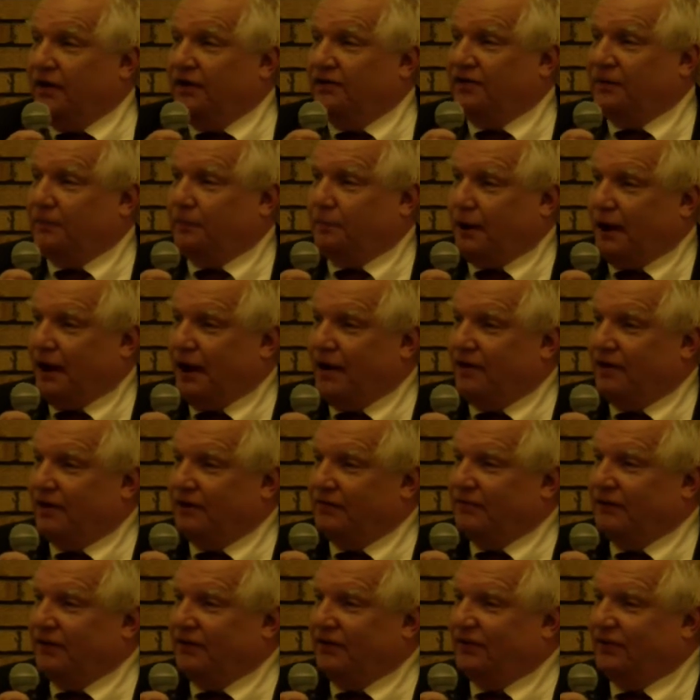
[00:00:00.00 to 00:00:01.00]
is a part
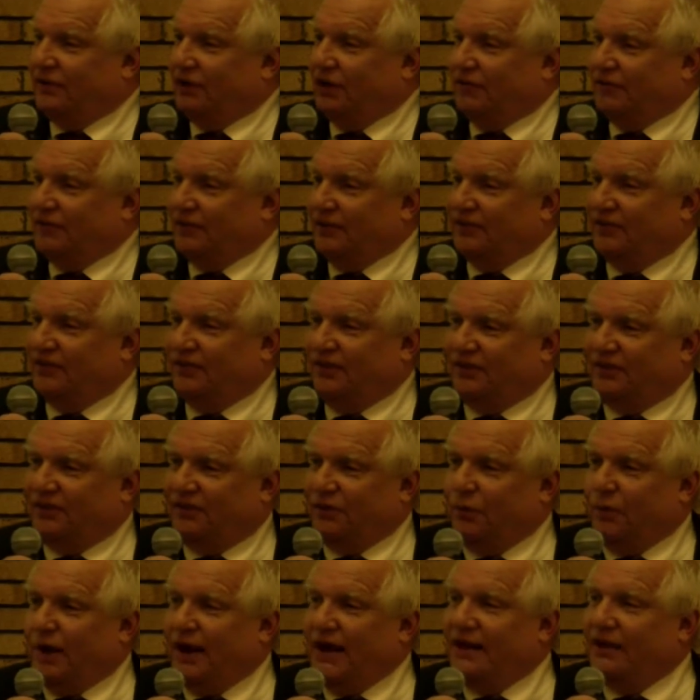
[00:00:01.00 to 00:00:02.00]
of the surface just
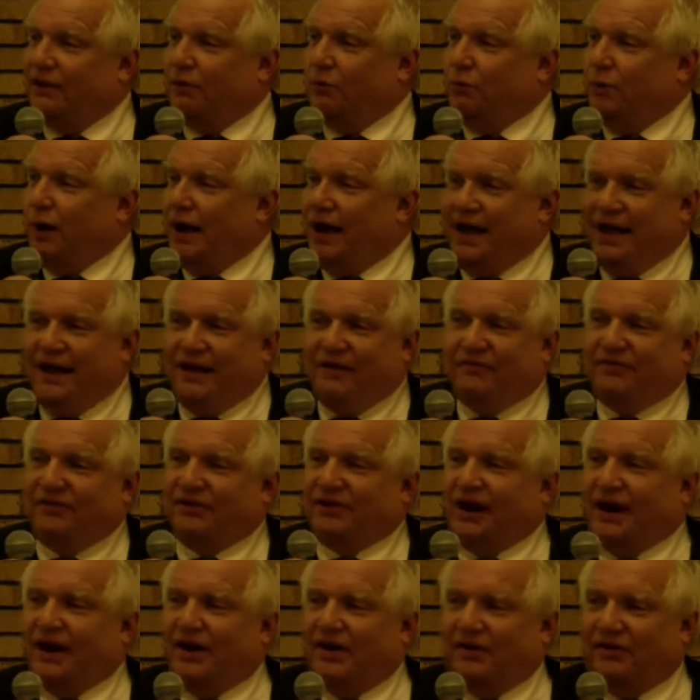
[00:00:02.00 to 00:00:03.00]
the way the waves
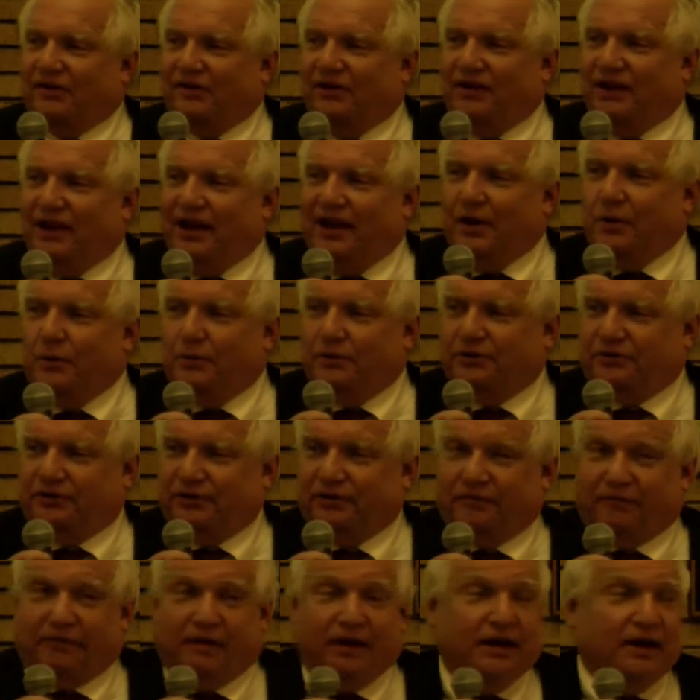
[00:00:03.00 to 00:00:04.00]
are to the
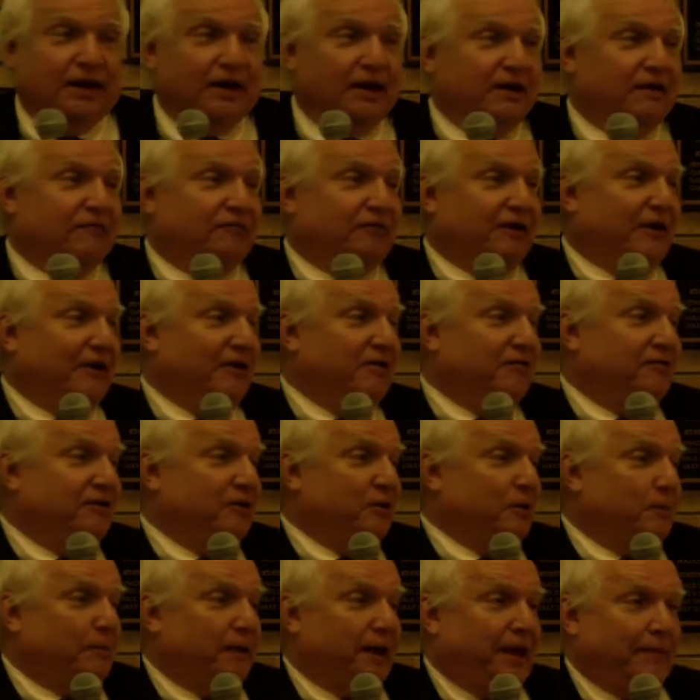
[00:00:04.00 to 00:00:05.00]
ocean. Very
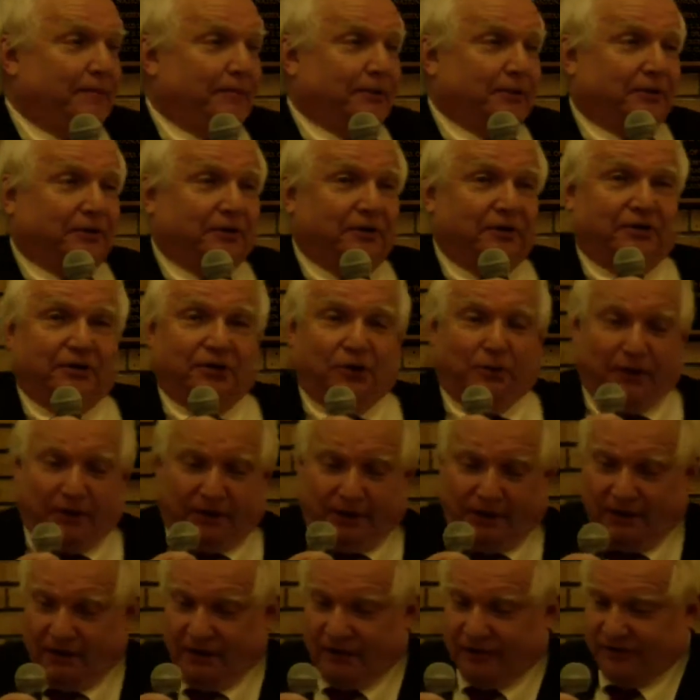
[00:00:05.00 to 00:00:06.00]
few people could do it.
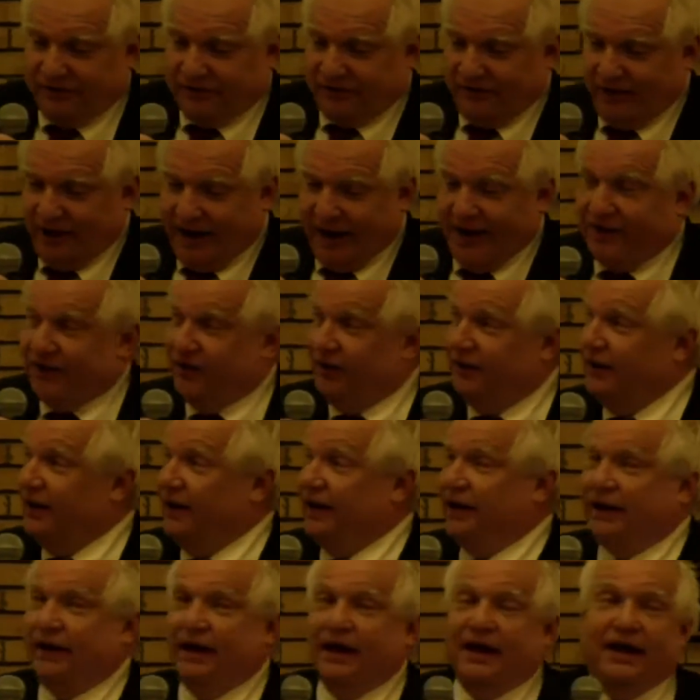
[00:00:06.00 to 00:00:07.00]
Schneider did
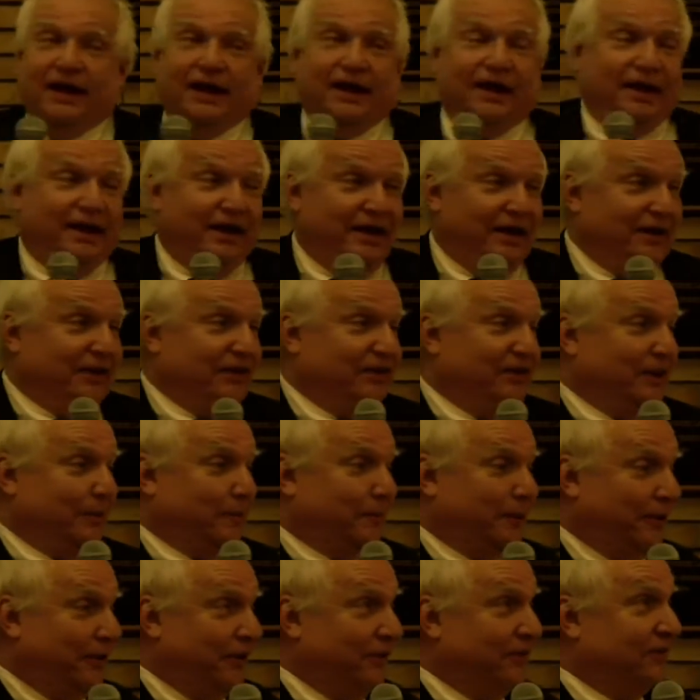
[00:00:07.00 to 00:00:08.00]
it. He is the
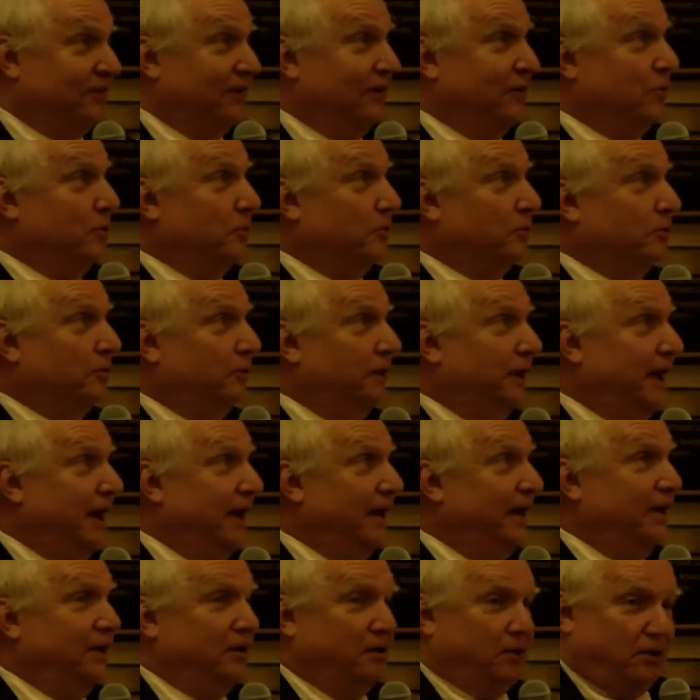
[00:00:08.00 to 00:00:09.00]
person who
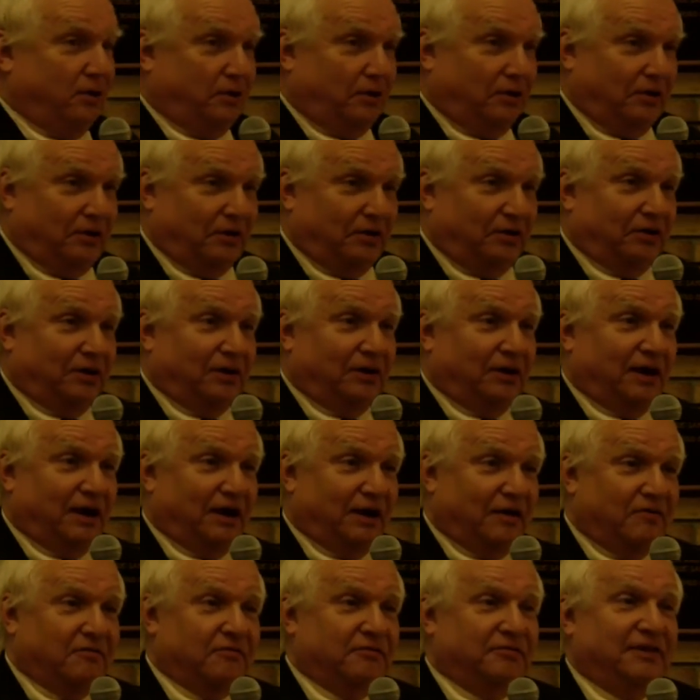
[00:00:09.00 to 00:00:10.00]
created all
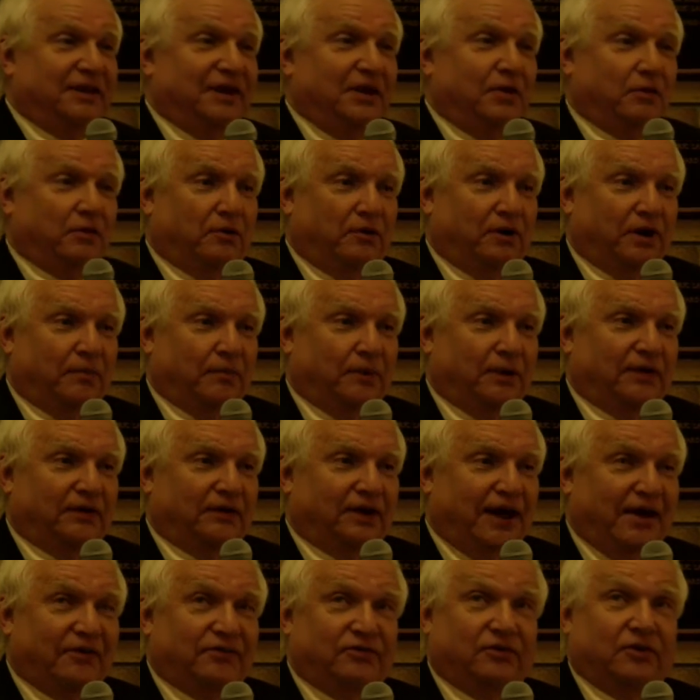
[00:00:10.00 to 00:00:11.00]
of the
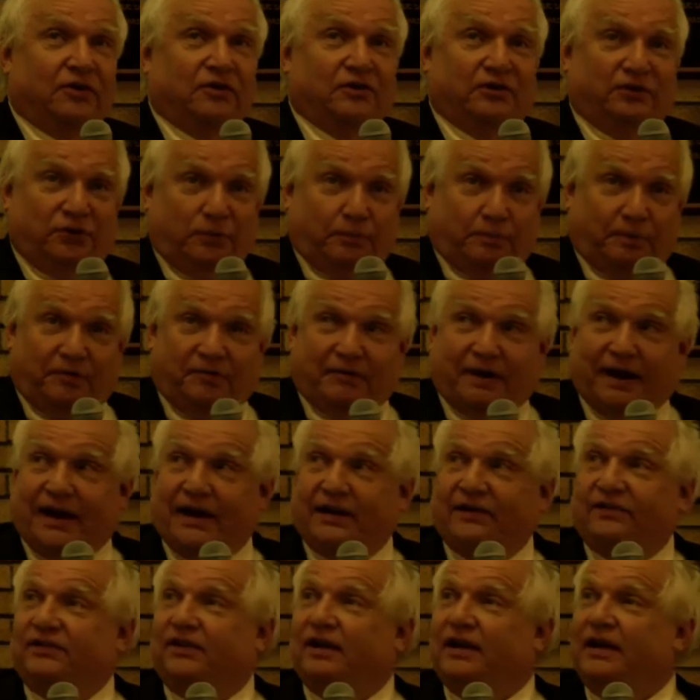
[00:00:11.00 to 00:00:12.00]
ornamentation or
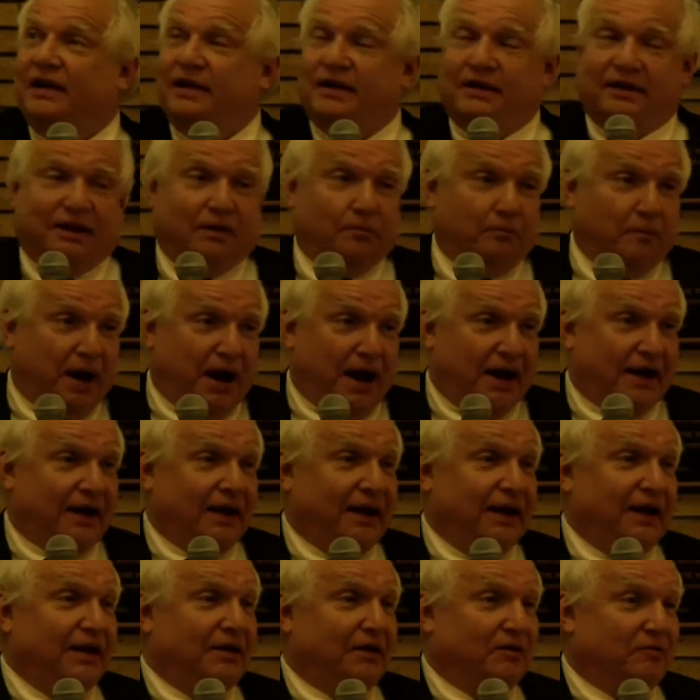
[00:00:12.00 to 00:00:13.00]
supervised the
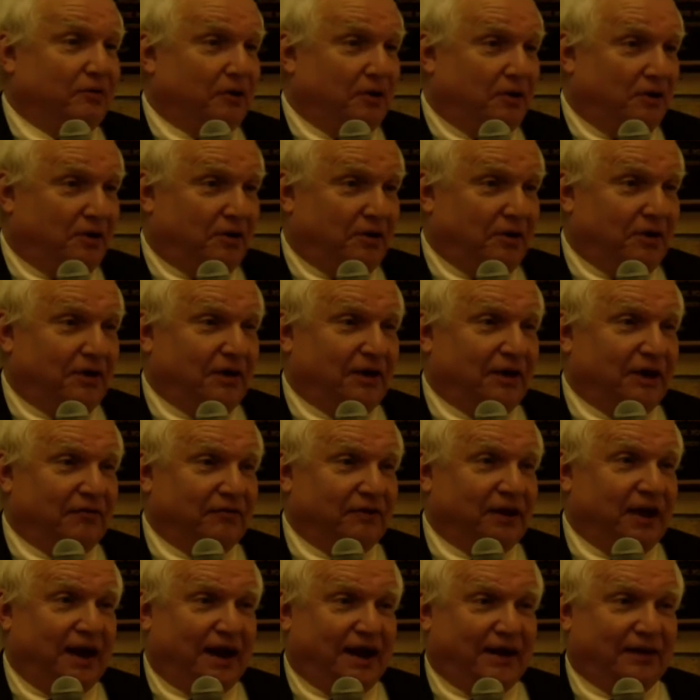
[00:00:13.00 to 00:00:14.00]
modeling of all of
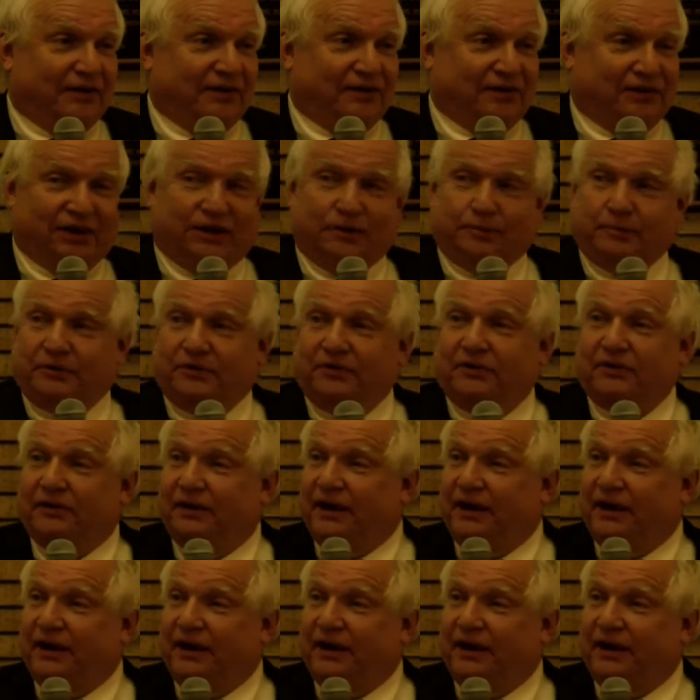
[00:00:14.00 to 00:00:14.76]
the non-sculptural